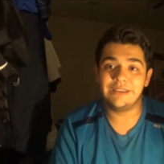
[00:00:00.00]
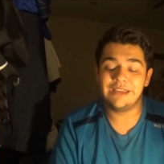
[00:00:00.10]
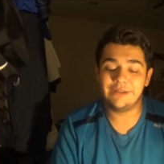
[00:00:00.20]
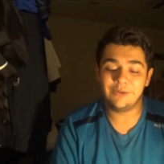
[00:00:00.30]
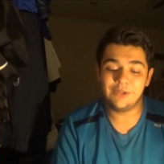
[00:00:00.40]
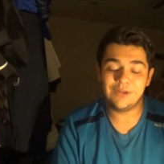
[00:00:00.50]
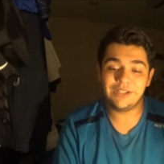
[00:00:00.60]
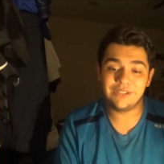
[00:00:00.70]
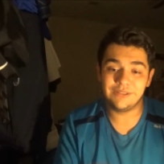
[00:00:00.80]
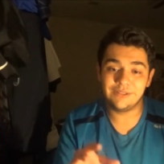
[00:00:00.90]
And when you
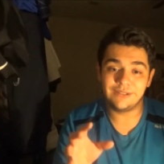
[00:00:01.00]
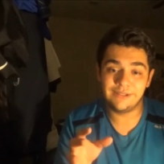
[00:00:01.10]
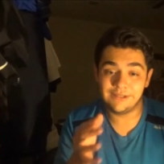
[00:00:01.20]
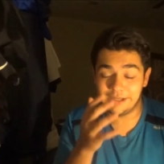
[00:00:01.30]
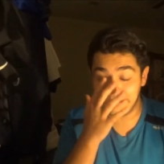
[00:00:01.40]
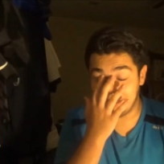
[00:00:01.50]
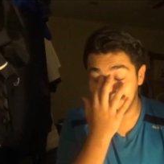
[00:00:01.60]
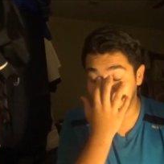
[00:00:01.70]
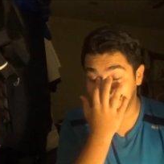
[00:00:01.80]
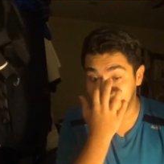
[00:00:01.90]
actually look, I, I
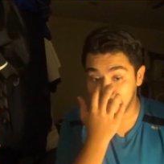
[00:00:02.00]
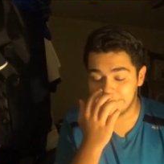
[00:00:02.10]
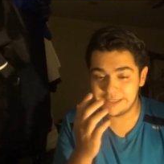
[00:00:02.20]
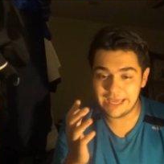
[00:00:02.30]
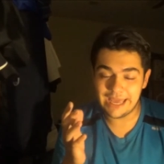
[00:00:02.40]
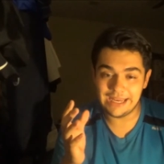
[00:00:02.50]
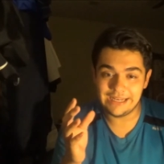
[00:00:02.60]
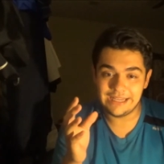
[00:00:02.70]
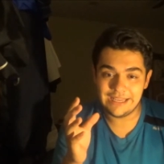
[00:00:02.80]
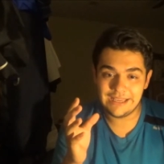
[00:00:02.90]
look close, and
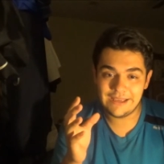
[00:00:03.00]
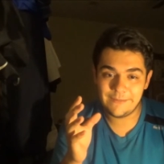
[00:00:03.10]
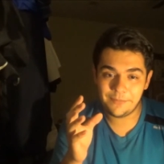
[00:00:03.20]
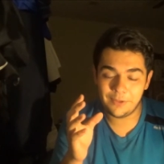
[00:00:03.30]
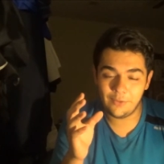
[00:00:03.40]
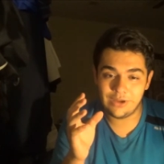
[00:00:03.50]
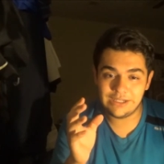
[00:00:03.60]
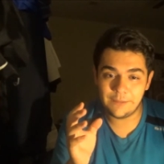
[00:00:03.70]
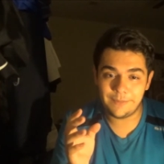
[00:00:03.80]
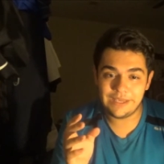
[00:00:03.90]
when it
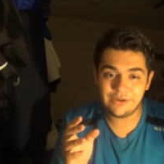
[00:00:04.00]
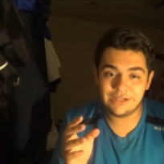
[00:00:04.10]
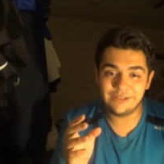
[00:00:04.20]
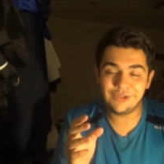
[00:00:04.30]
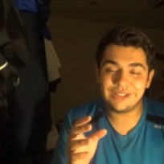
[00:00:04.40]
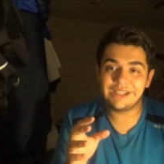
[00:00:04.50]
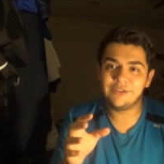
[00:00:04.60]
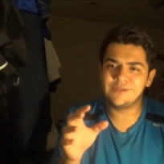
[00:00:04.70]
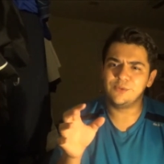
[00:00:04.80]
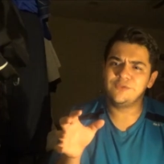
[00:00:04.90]
appeared, it looked like it
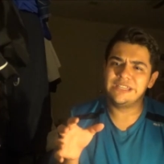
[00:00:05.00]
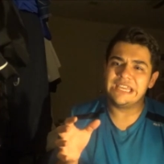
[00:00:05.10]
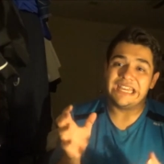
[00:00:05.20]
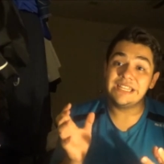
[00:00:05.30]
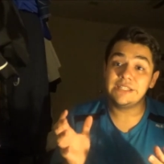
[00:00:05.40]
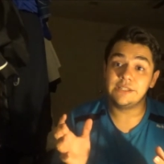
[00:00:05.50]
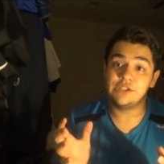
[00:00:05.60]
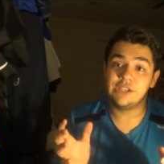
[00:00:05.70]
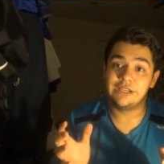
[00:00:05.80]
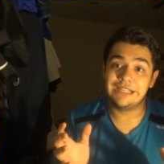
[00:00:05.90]
was moving into the chair.